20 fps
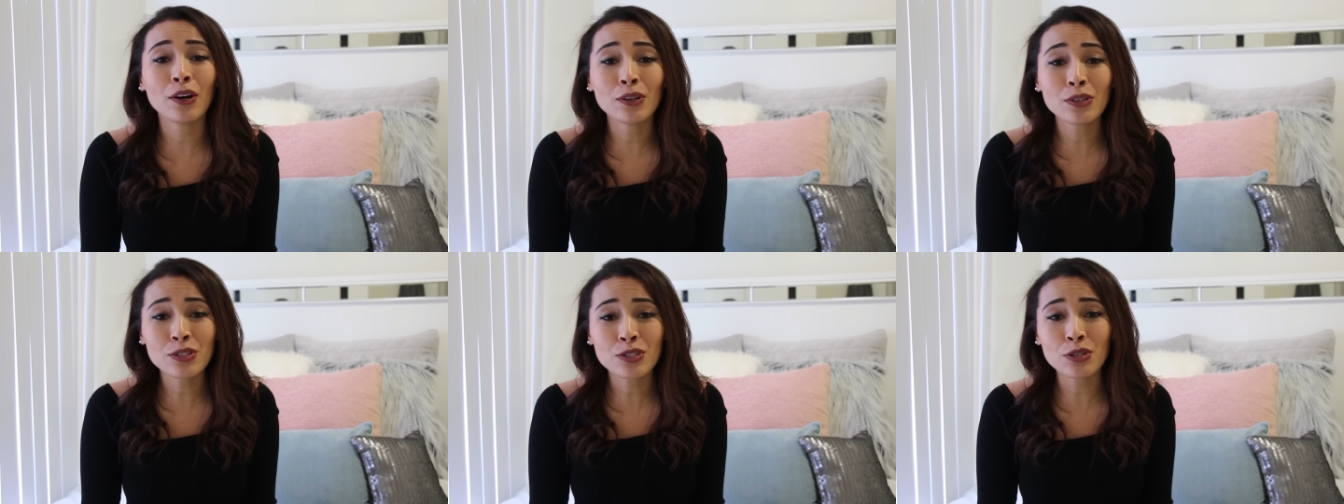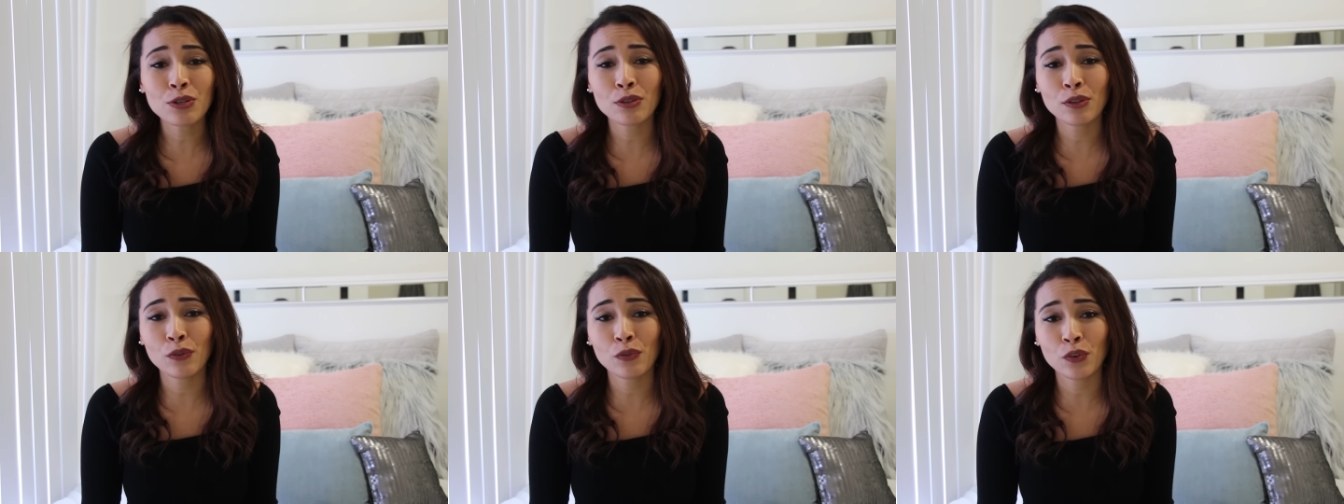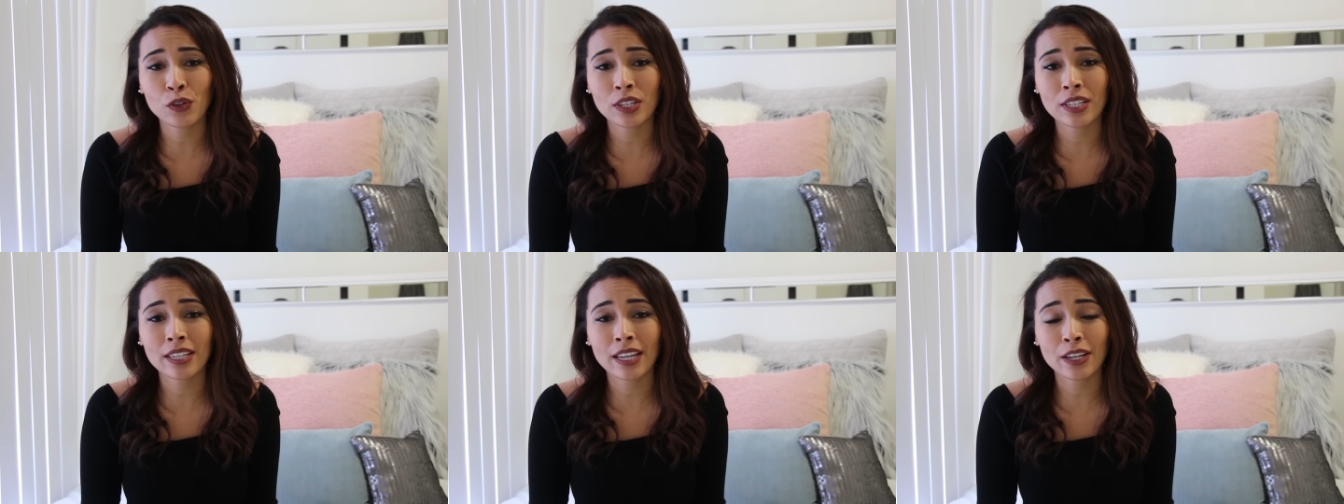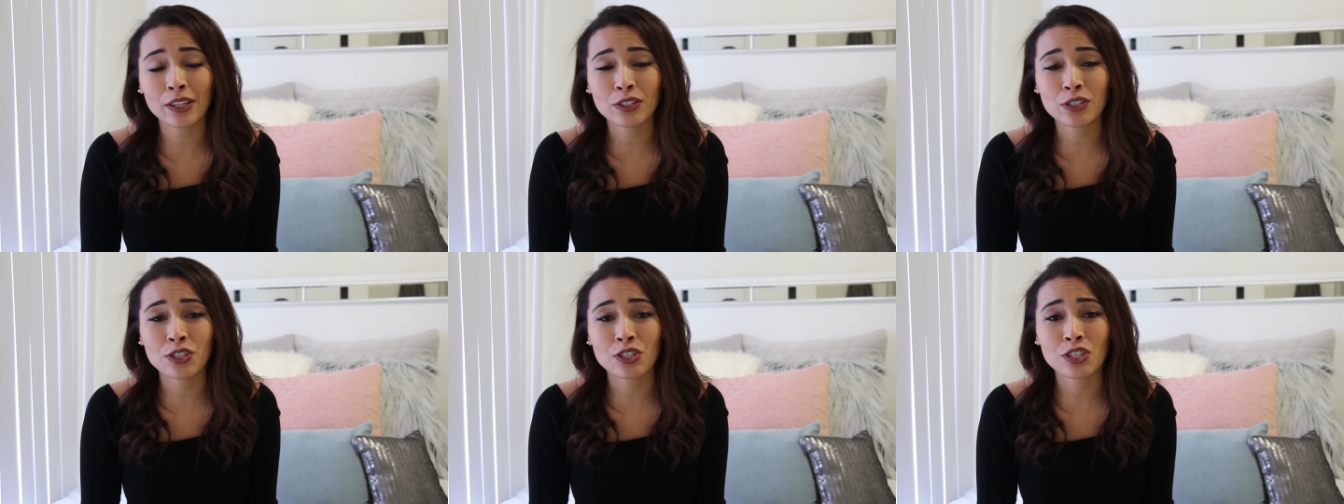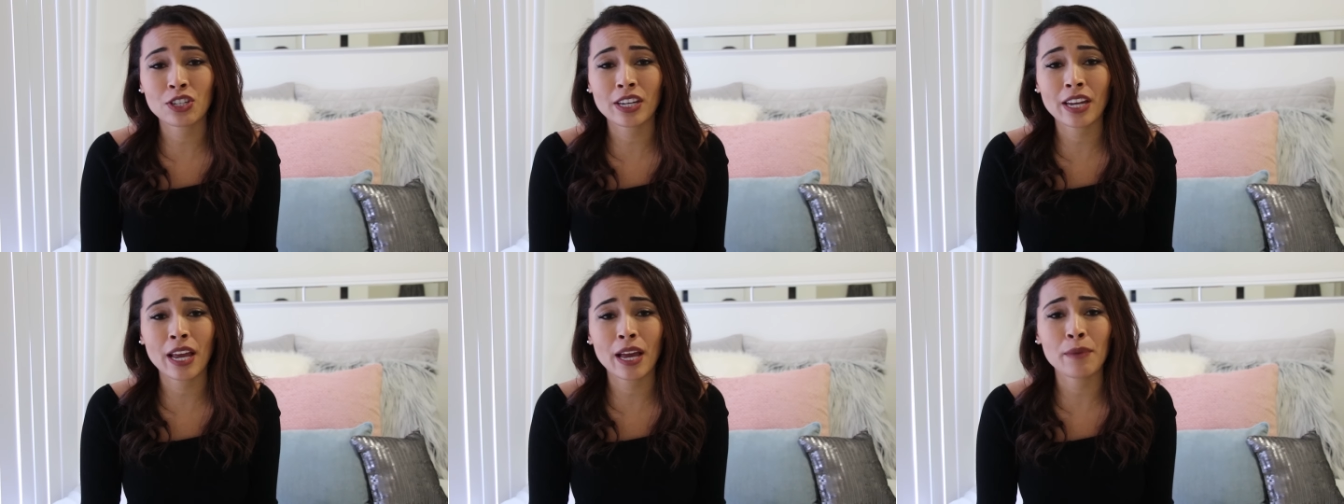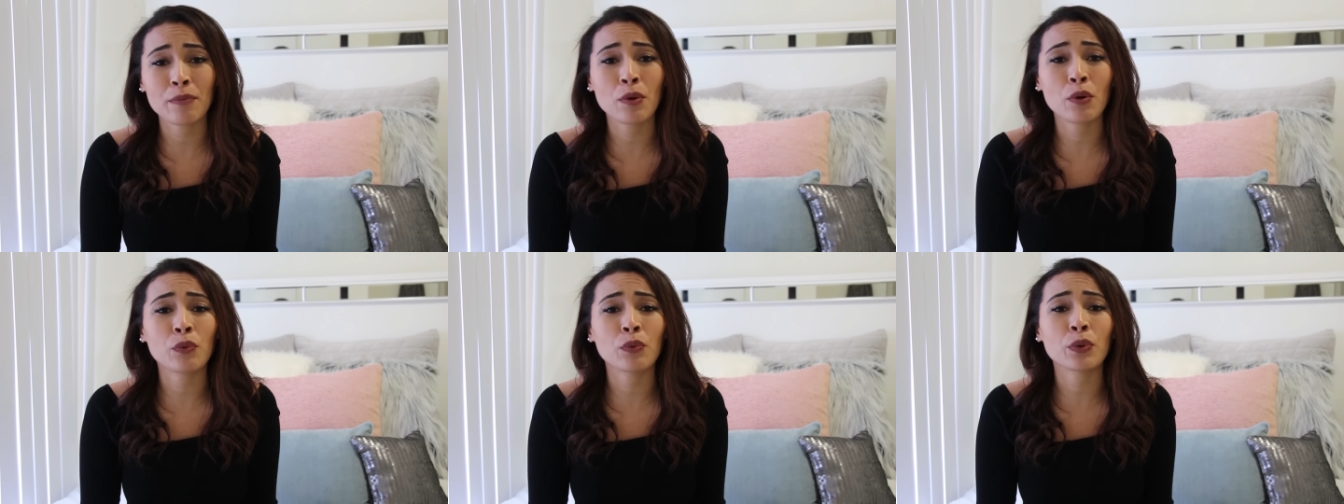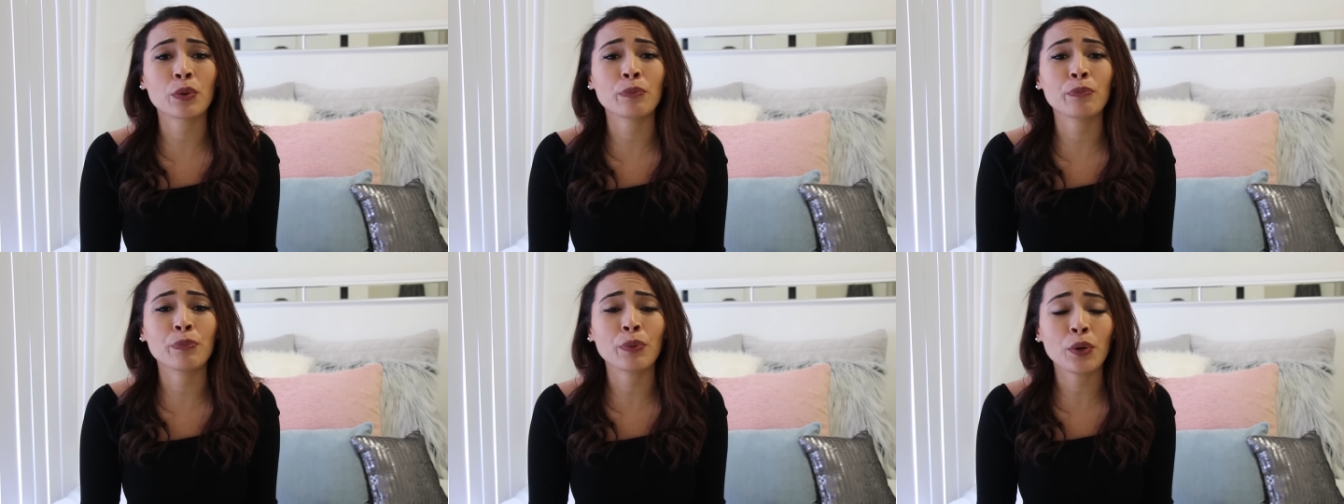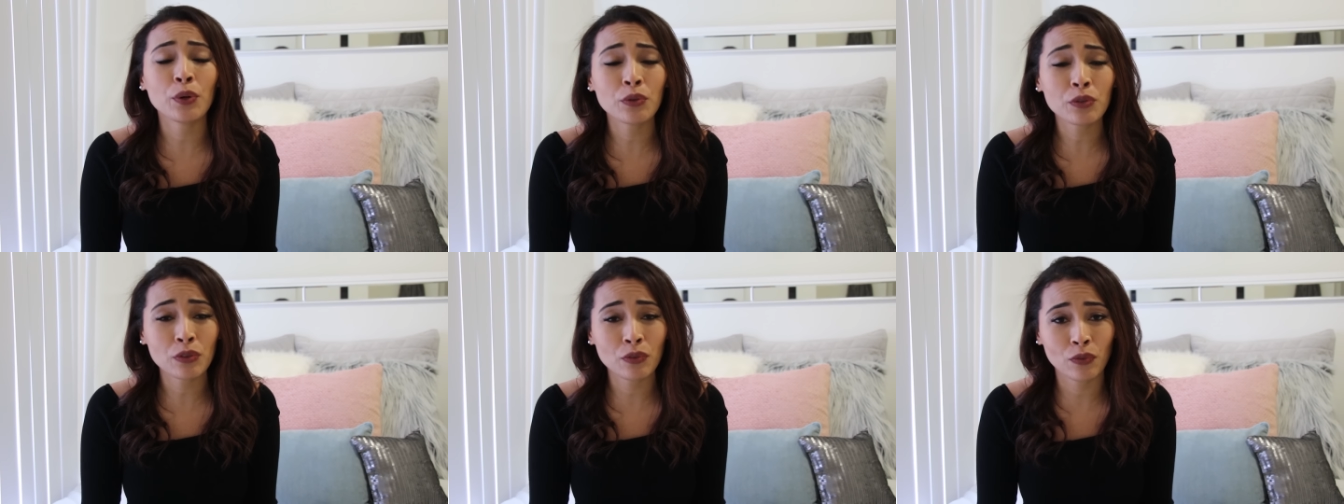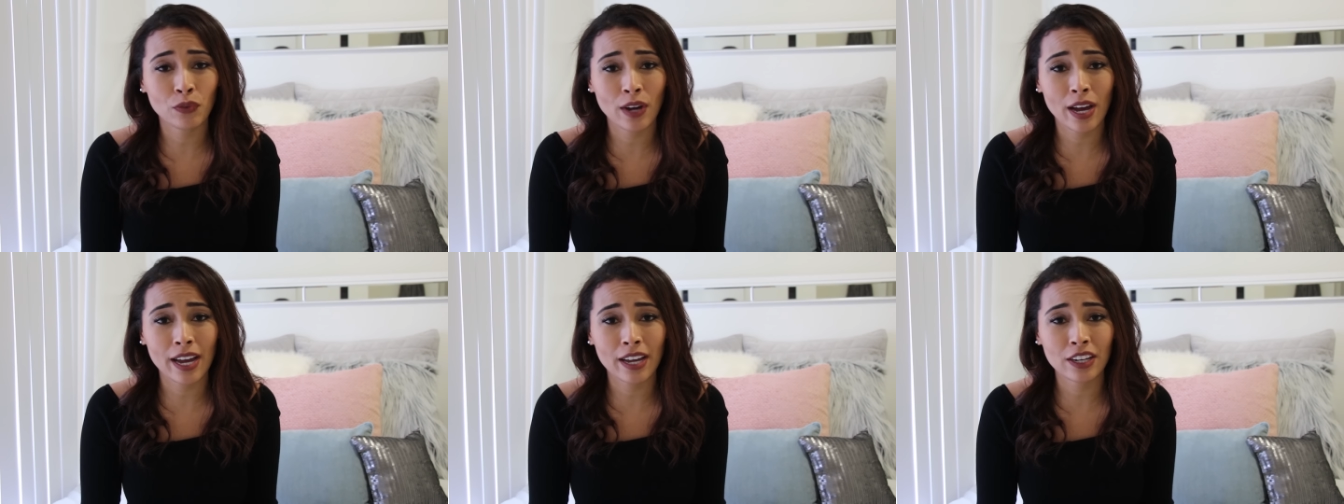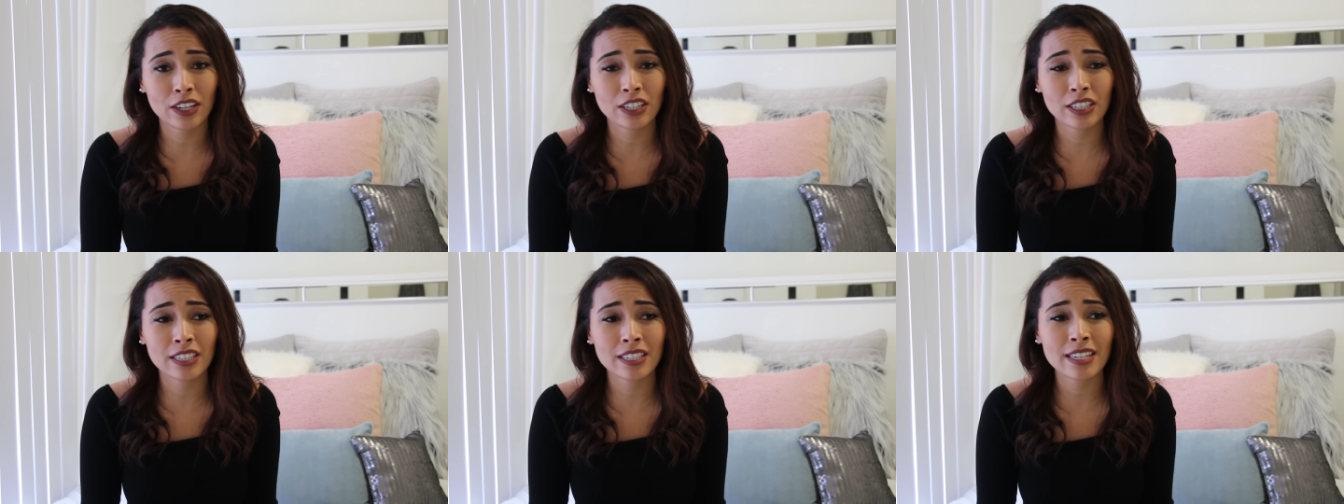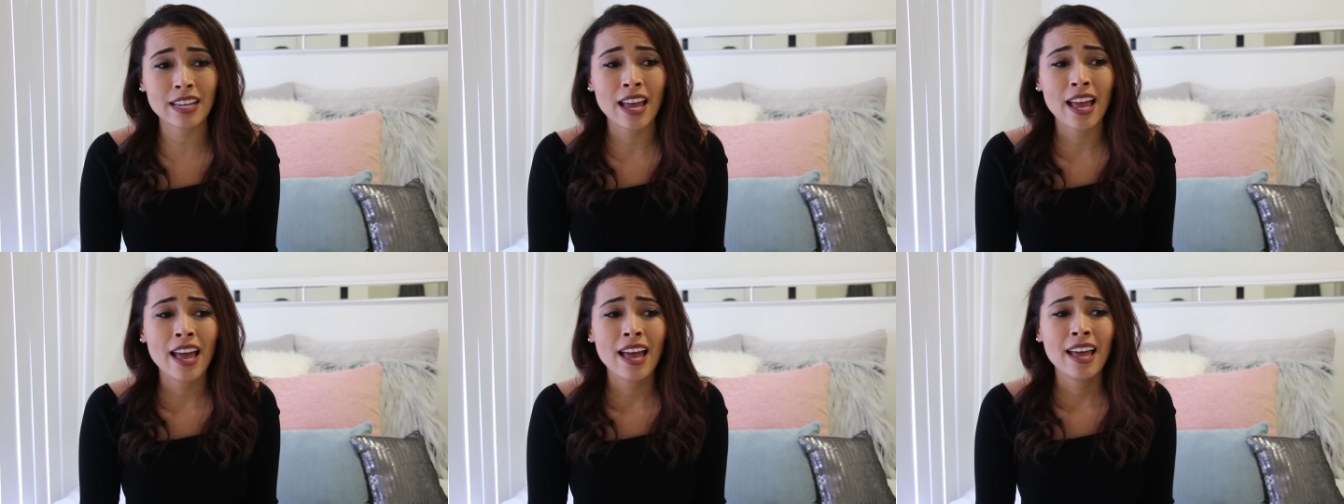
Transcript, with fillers: also the 49ers GM were both fired.